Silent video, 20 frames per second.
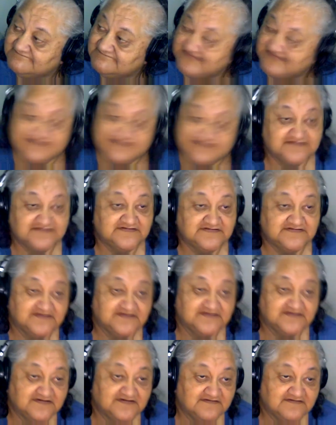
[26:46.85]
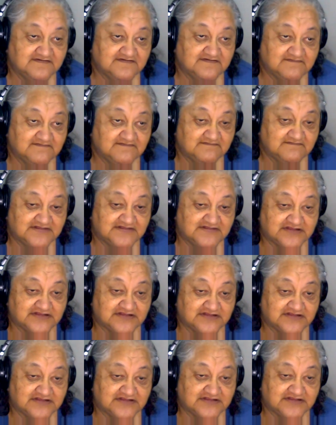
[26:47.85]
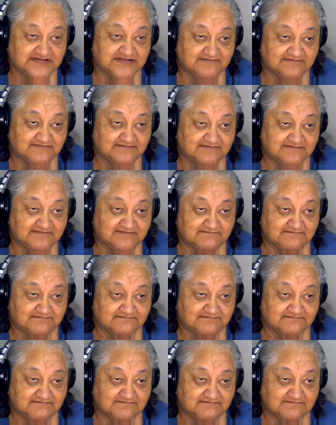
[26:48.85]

Yes, the time is up.